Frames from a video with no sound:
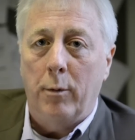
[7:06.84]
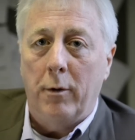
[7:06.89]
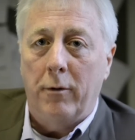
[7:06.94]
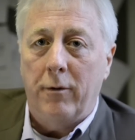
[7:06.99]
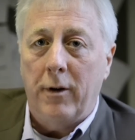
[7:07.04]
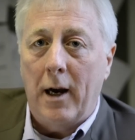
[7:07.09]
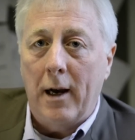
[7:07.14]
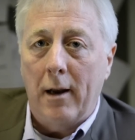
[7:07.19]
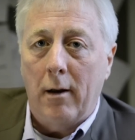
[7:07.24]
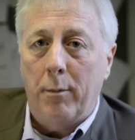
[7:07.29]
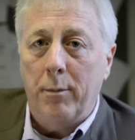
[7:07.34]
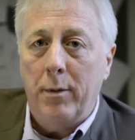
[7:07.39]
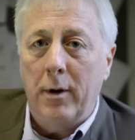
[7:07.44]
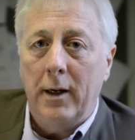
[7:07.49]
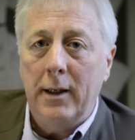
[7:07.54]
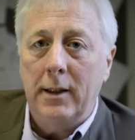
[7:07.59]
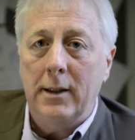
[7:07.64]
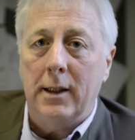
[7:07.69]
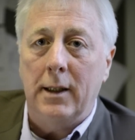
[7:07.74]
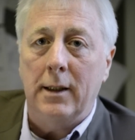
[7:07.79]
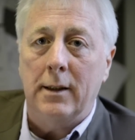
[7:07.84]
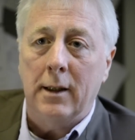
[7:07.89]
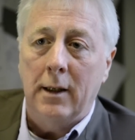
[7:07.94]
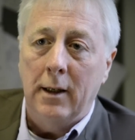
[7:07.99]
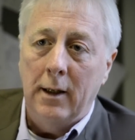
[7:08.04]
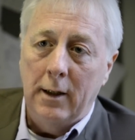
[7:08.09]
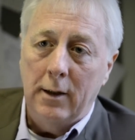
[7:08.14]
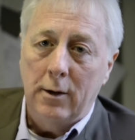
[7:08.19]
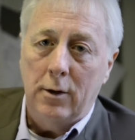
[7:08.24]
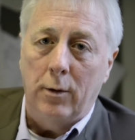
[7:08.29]
of higher prices
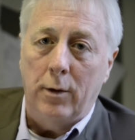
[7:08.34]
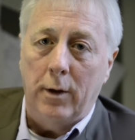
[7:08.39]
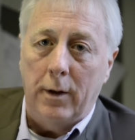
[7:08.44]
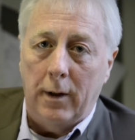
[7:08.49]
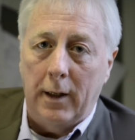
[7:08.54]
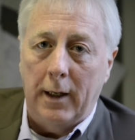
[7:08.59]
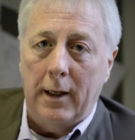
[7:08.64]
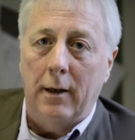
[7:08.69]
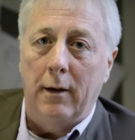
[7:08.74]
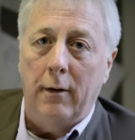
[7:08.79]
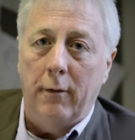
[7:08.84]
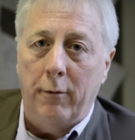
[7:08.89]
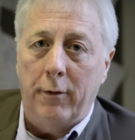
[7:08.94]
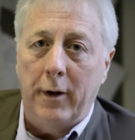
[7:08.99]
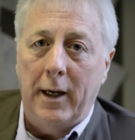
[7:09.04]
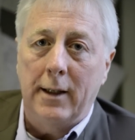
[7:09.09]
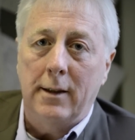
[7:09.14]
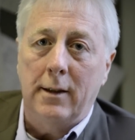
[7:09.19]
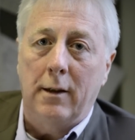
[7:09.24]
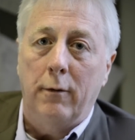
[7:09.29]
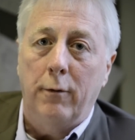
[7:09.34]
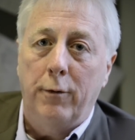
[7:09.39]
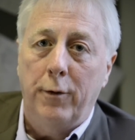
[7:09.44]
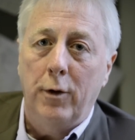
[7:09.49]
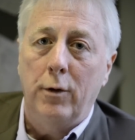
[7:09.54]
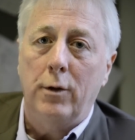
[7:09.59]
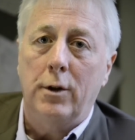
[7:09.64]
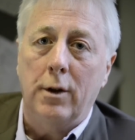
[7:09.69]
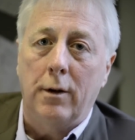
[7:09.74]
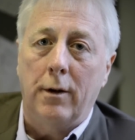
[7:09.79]
so that they can invest in
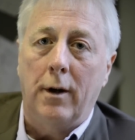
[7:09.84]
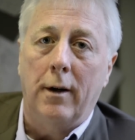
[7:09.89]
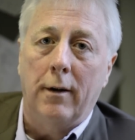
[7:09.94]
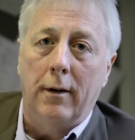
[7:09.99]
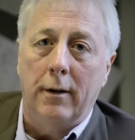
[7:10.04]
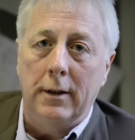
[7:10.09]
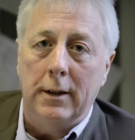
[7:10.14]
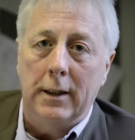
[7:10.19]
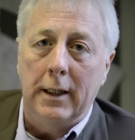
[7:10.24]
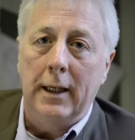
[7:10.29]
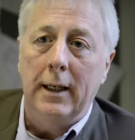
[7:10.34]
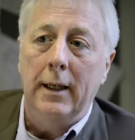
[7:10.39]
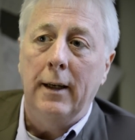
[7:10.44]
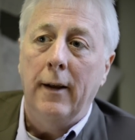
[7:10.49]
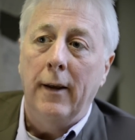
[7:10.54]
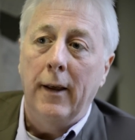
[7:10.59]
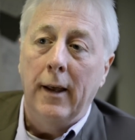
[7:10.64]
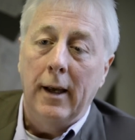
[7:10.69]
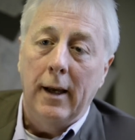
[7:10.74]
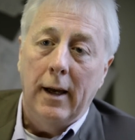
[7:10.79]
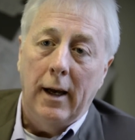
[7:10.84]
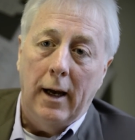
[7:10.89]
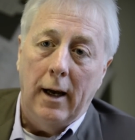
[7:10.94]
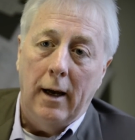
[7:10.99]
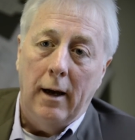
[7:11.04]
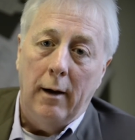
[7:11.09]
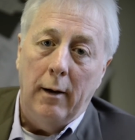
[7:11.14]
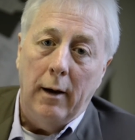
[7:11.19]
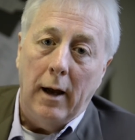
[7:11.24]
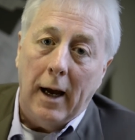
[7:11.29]
future R&D
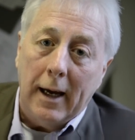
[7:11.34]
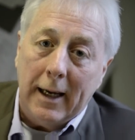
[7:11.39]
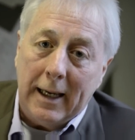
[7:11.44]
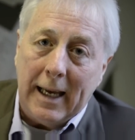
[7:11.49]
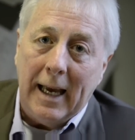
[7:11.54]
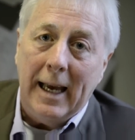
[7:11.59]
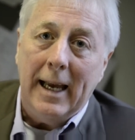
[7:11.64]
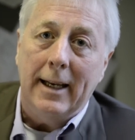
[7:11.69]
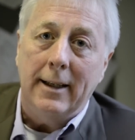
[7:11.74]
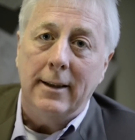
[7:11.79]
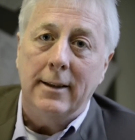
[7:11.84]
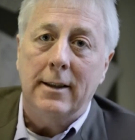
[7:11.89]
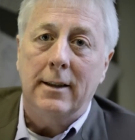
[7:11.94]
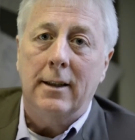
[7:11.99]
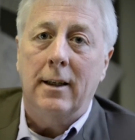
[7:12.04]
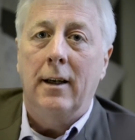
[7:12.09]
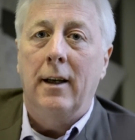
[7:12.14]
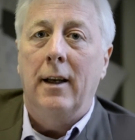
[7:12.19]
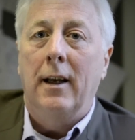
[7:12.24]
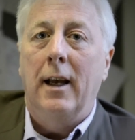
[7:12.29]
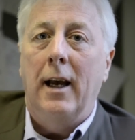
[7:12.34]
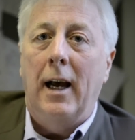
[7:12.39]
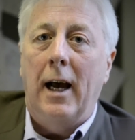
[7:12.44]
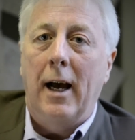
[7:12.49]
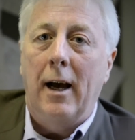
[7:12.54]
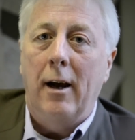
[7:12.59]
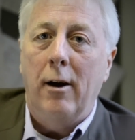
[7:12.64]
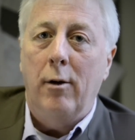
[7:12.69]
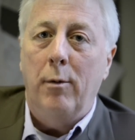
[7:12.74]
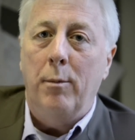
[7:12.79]
uh, against
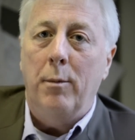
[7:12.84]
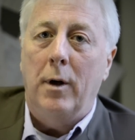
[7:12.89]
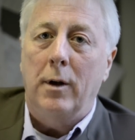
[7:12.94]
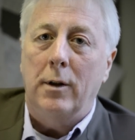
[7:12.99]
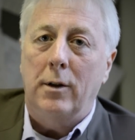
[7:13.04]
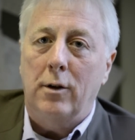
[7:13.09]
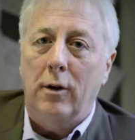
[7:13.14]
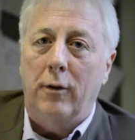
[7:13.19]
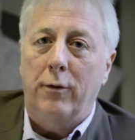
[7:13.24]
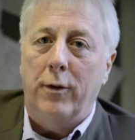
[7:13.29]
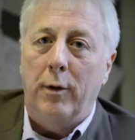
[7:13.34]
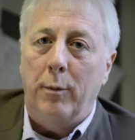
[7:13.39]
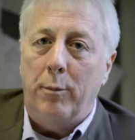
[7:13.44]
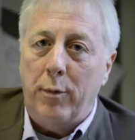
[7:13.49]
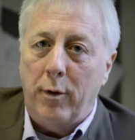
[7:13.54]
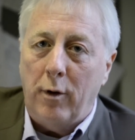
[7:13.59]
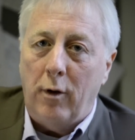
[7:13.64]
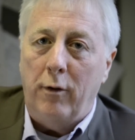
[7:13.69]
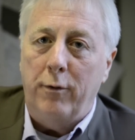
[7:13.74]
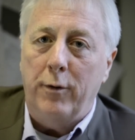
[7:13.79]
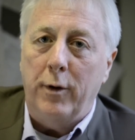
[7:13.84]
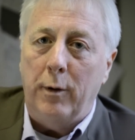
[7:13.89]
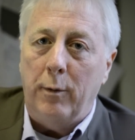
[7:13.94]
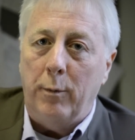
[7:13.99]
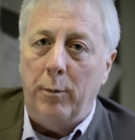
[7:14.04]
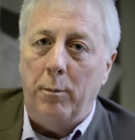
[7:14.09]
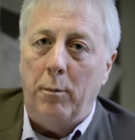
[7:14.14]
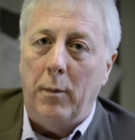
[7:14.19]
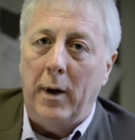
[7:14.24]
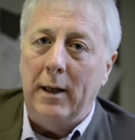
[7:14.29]
how much of the profit
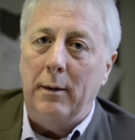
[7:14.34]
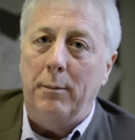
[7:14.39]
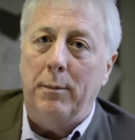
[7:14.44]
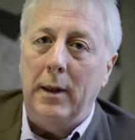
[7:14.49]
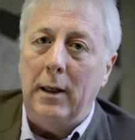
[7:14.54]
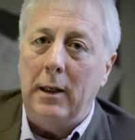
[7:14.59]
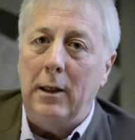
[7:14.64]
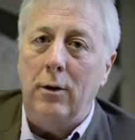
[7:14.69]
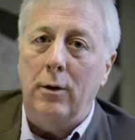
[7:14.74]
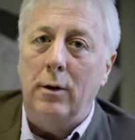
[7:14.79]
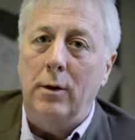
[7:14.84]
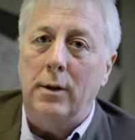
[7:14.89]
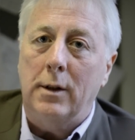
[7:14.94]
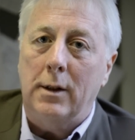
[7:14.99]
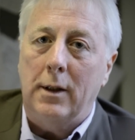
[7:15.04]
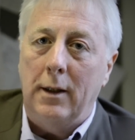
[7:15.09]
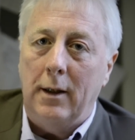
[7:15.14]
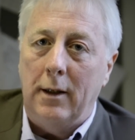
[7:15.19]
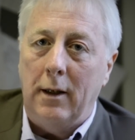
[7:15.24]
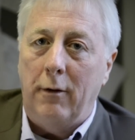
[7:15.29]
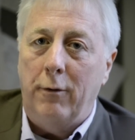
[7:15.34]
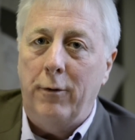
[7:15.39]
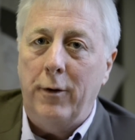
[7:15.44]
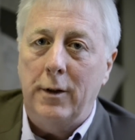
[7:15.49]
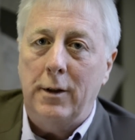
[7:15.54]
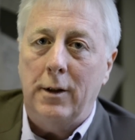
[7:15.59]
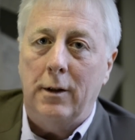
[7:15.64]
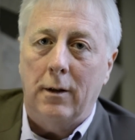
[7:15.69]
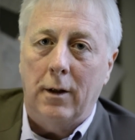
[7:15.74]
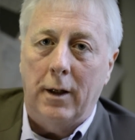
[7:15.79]
might be used
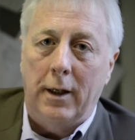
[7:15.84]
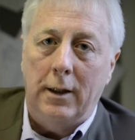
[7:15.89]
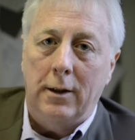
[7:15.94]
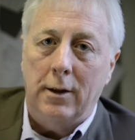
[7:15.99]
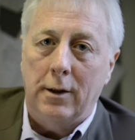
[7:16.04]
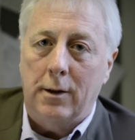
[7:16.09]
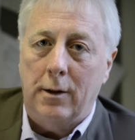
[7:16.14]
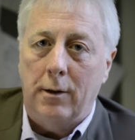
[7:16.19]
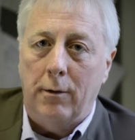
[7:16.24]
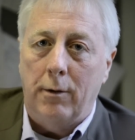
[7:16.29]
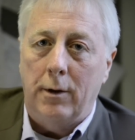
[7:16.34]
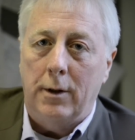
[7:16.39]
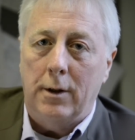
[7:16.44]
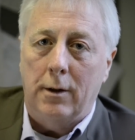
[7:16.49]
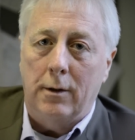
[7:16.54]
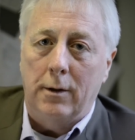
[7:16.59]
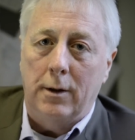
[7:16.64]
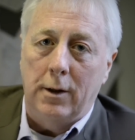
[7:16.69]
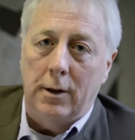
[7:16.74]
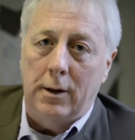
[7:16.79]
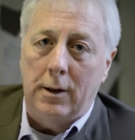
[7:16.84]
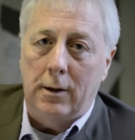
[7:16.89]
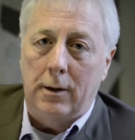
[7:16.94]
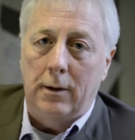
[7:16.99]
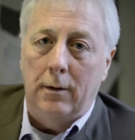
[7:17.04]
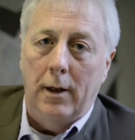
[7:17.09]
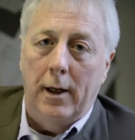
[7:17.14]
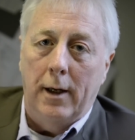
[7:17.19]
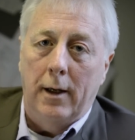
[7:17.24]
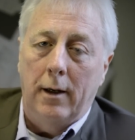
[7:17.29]
inefficiently just to return to
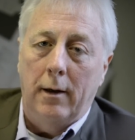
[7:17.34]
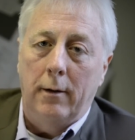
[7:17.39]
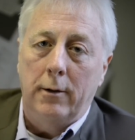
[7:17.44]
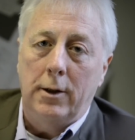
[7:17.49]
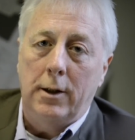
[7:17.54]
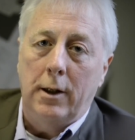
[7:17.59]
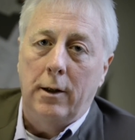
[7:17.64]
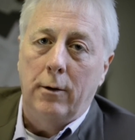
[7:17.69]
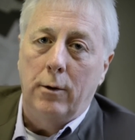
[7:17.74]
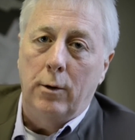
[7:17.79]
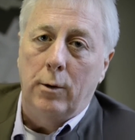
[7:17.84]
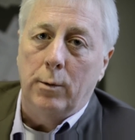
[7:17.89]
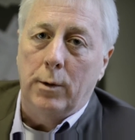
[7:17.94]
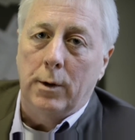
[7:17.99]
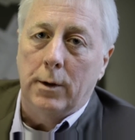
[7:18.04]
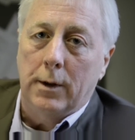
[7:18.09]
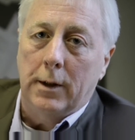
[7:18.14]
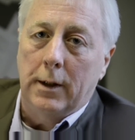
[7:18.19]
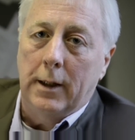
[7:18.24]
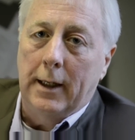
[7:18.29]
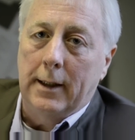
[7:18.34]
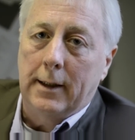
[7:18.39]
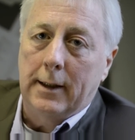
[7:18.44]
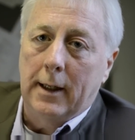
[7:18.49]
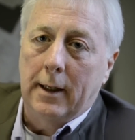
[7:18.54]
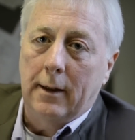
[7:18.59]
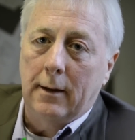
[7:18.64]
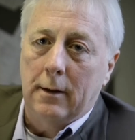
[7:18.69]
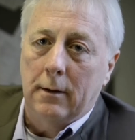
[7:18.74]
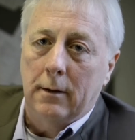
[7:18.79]
uh, shareholders in that
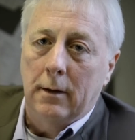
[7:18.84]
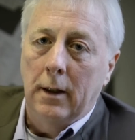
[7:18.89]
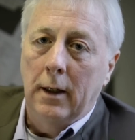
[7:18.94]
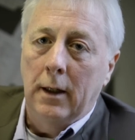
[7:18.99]
sector.